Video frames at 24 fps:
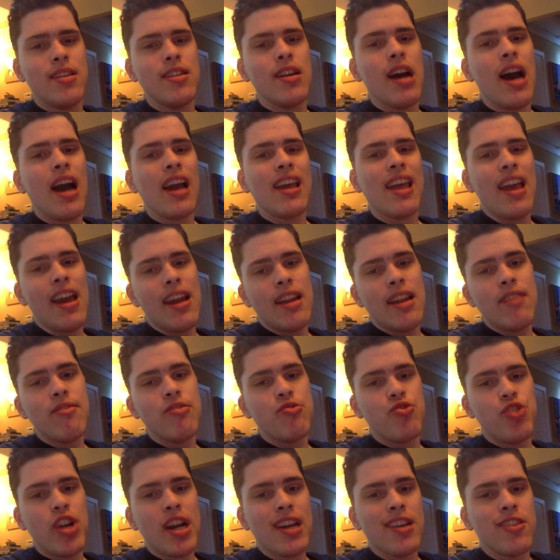I can't
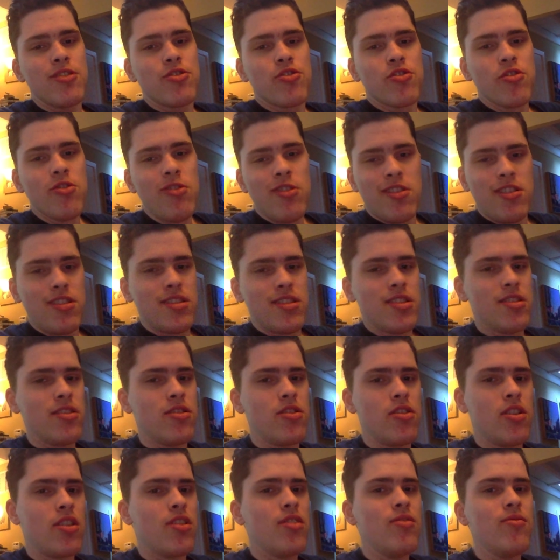even check your source,
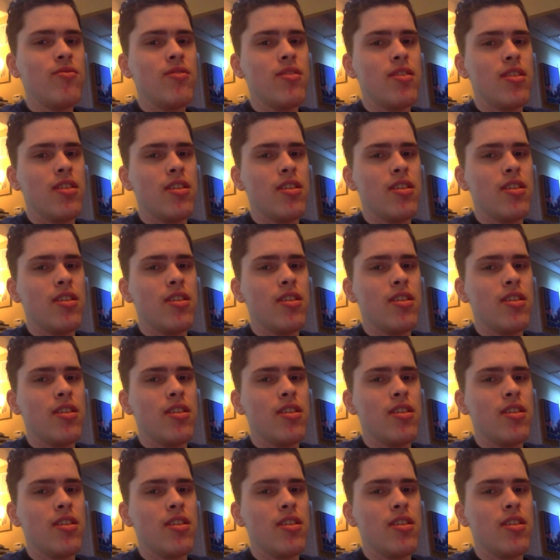you know?